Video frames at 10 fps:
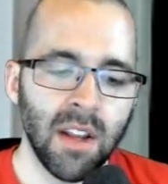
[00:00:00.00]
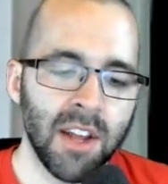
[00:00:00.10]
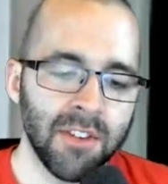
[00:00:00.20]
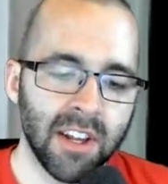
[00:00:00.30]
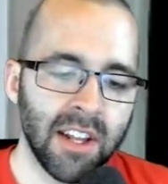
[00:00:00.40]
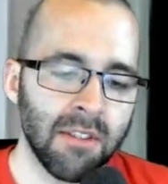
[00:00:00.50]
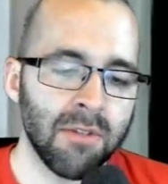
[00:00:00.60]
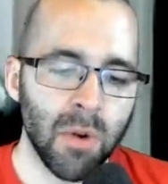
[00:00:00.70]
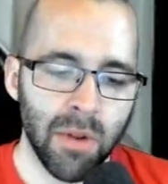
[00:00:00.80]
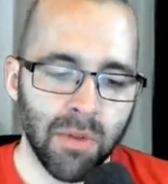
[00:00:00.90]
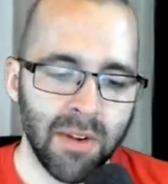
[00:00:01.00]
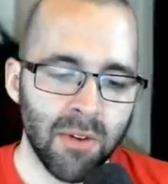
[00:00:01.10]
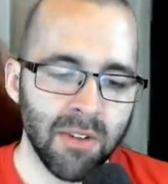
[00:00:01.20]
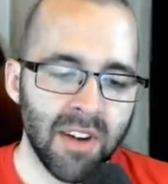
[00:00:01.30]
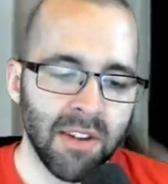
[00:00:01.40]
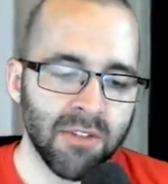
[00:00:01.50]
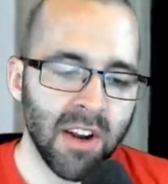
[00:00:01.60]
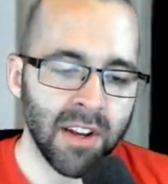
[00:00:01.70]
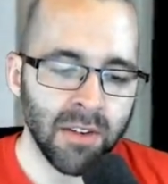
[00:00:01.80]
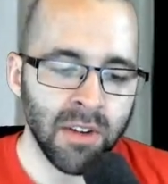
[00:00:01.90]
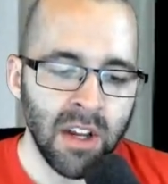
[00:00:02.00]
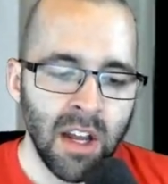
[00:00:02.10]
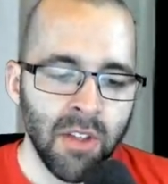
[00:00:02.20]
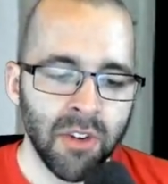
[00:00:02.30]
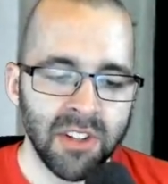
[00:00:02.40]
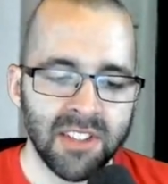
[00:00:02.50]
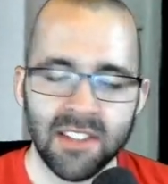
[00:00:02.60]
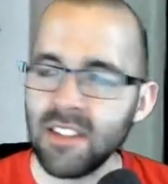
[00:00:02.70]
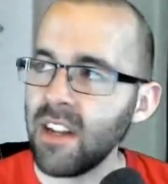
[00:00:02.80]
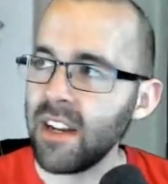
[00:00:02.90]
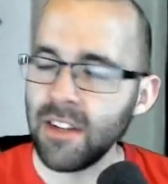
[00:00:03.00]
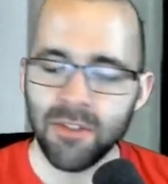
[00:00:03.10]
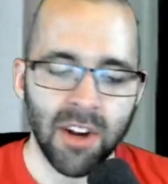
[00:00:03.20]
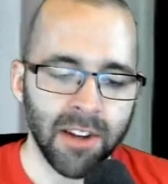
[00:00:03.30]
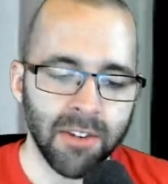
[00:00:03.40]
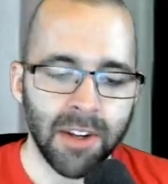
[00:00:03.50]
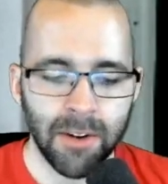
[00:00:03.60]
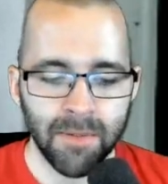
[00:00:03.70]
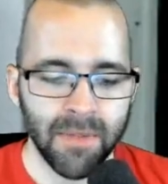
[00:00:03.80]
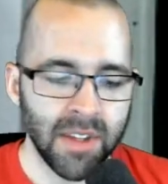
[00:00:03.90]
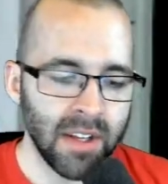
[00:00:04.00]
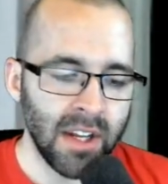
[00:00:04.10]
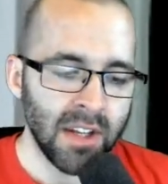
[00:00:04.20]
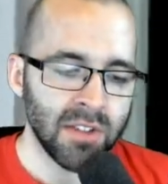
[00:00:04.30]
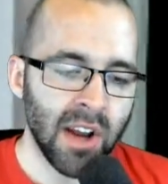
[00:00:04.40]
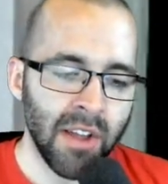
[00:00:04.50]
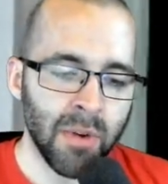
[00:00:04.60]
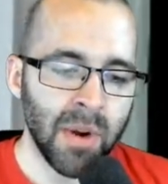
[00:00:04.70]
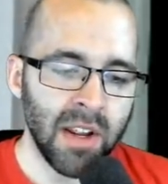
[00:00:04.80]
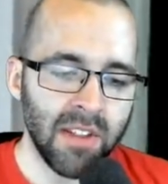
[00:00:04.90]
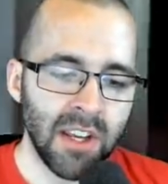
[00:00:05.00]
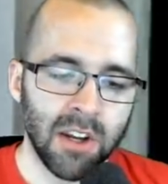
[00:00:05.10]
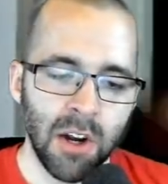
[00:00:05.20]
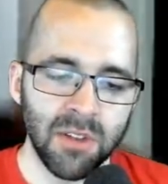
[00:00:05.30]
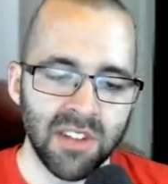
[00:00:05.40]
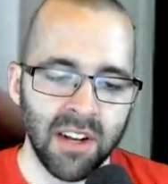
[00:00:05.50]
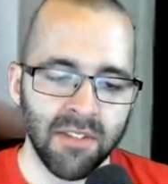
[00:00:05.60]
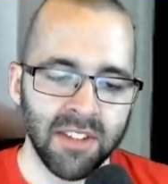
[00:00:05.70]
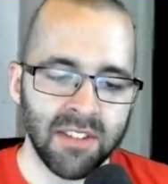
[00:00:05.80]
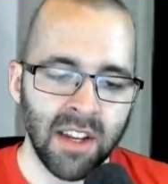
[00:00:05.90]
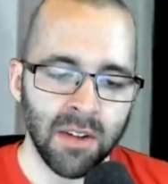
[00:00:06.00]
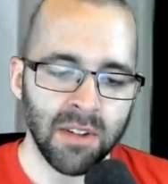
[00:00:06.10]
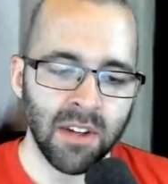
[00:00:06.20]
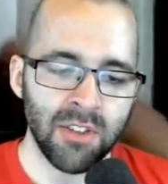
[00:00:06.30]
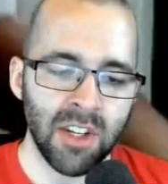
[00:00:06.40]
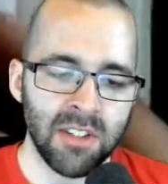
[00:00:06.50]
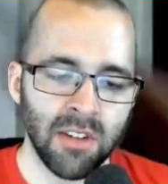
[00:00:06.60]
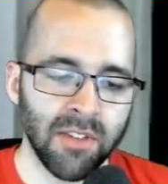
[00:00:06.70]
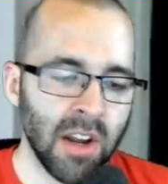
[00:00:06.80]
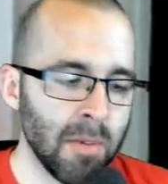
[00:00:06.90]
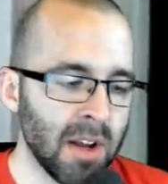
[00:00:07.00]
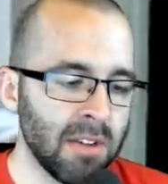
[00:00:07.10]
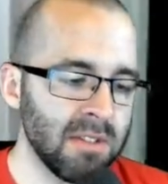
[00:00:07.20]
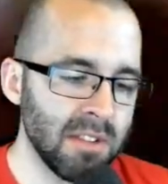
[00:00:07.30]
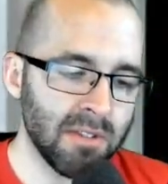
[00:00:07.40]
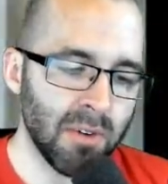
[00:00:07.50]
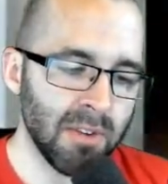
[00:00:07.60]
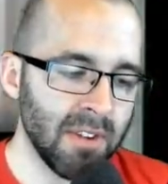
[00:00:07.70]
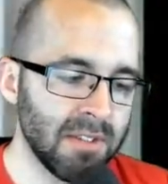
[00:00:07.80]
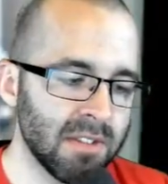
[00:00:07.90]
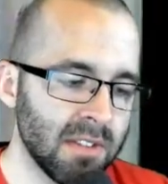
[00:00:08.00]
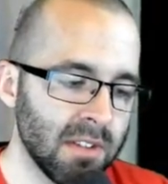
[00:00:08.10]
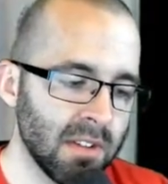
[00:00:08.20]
And you're going to get 4. 3, 4, 5 triangle, 30, 60, 90 triangle here. So either way, the cosine of this angle adjacent over hypotenuse is 4/5.